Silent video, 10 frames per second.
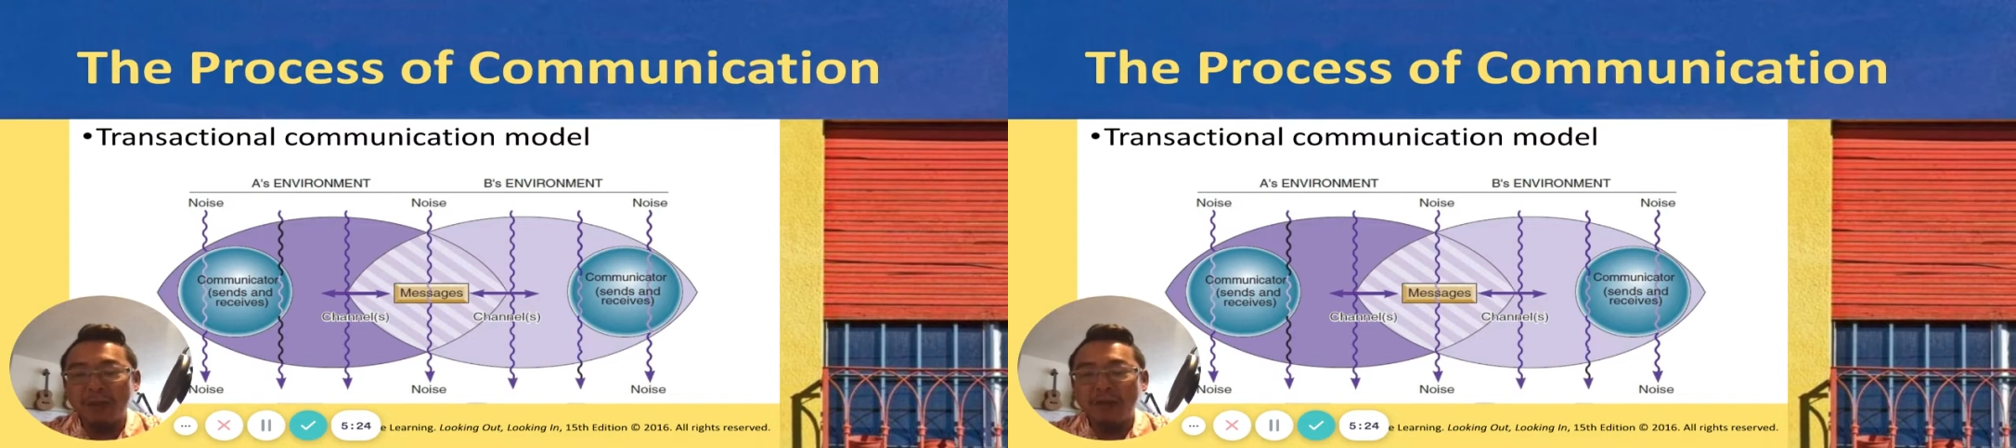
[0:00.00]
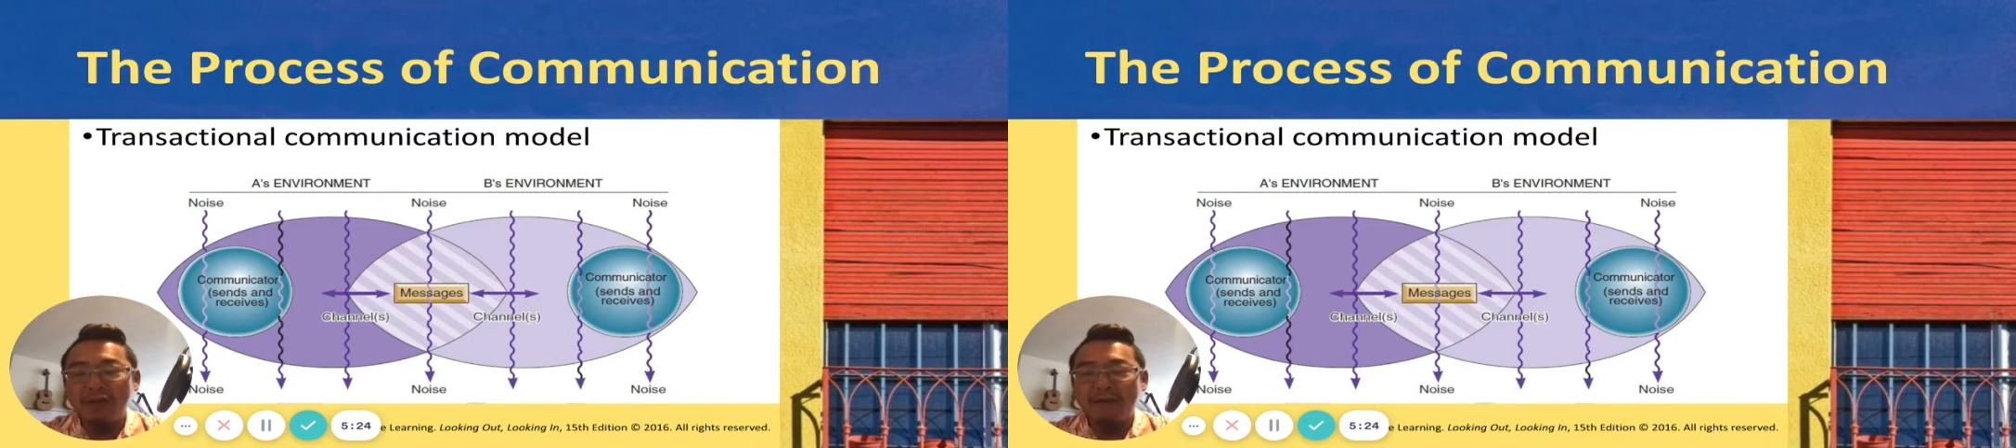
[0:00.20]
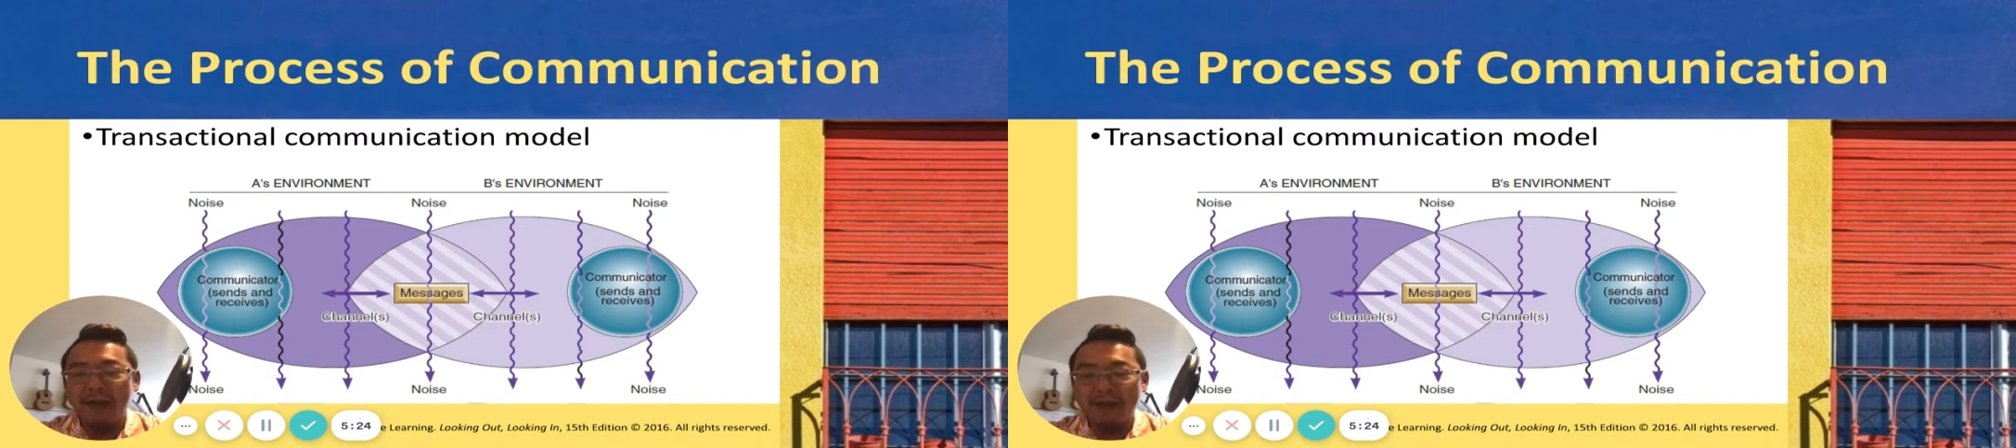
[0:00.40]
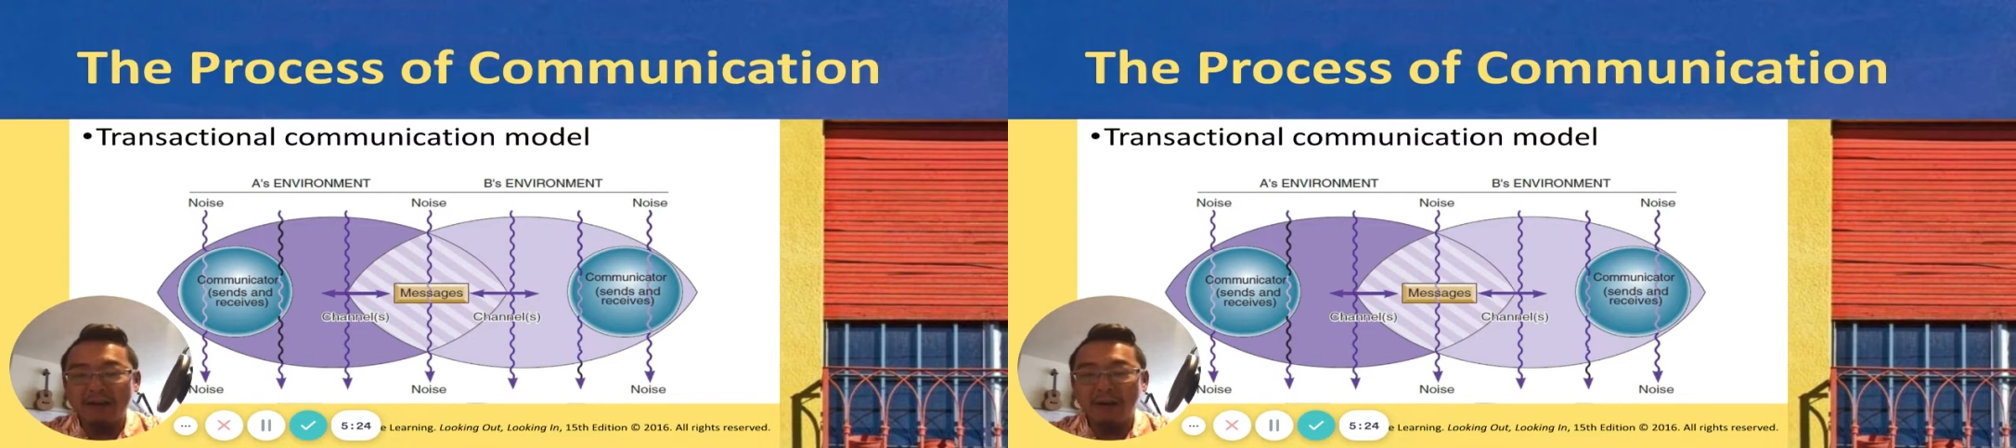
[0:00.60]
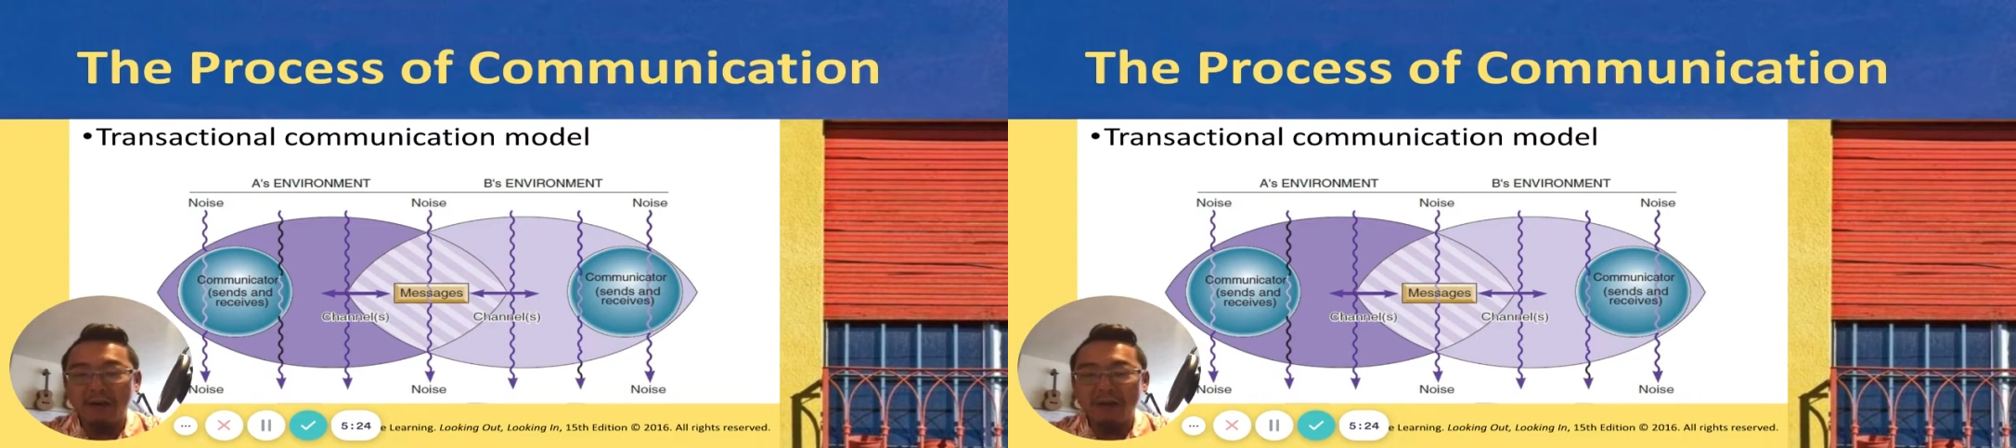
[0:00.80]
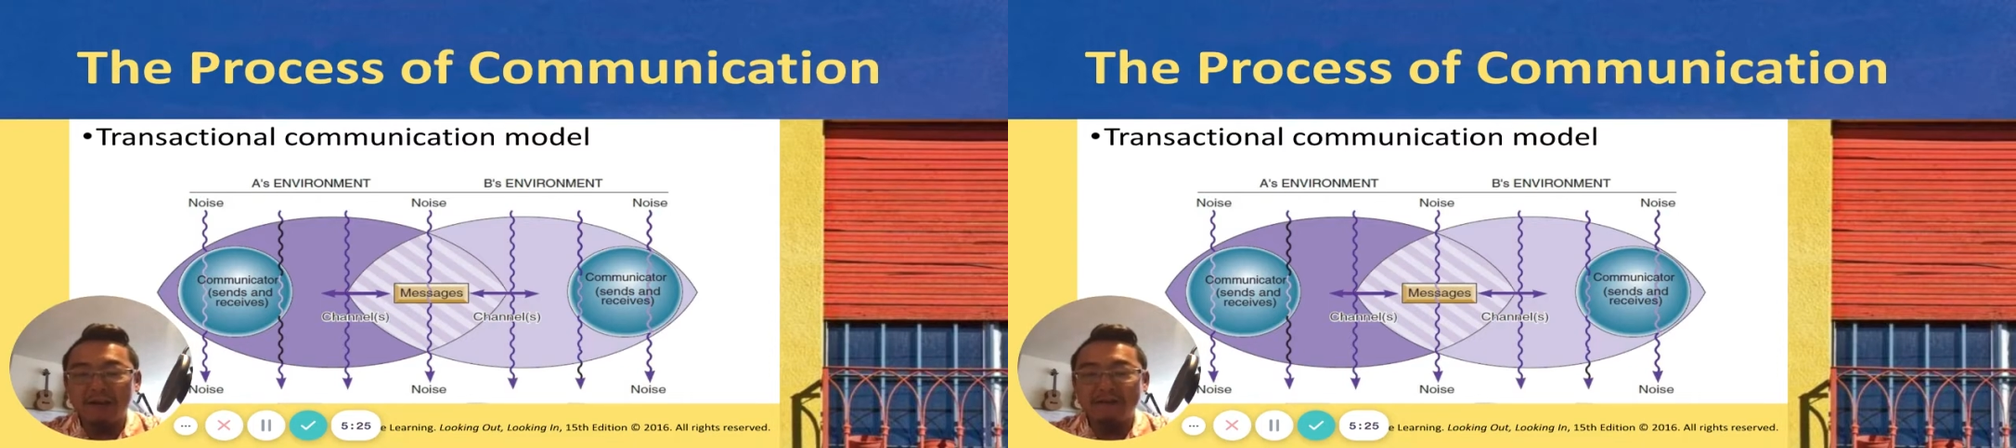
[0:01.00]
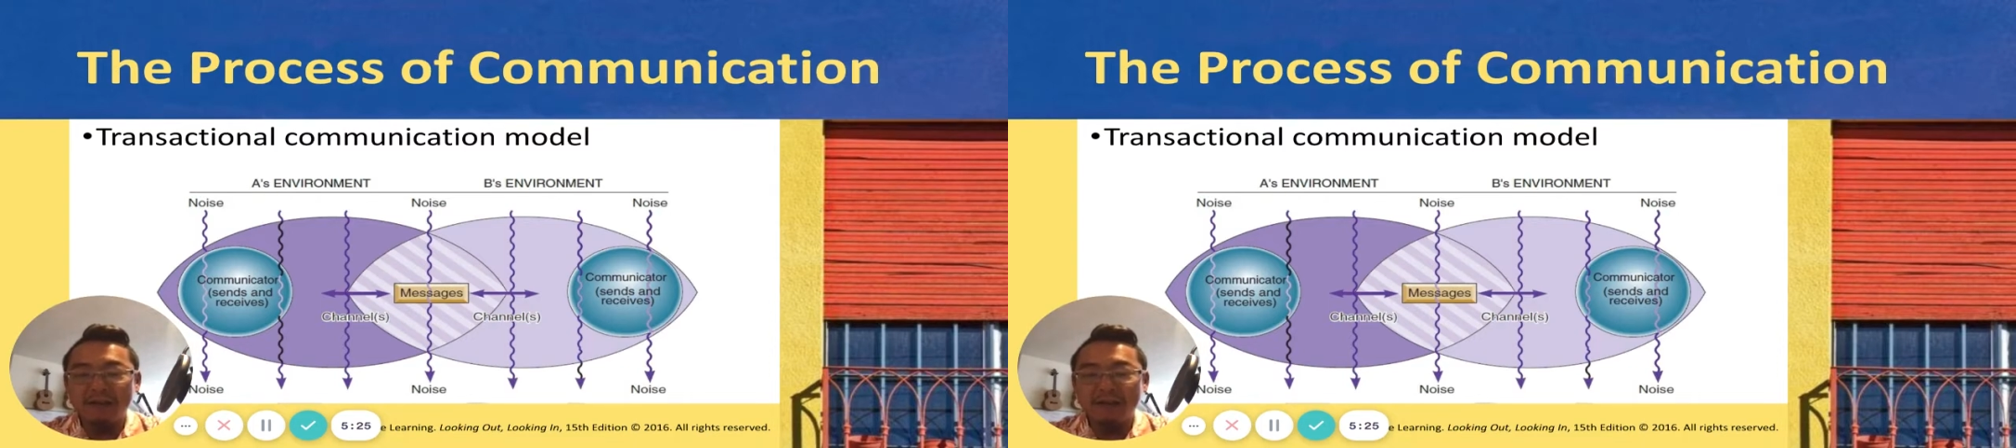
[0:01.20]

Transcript: You have encoding, you have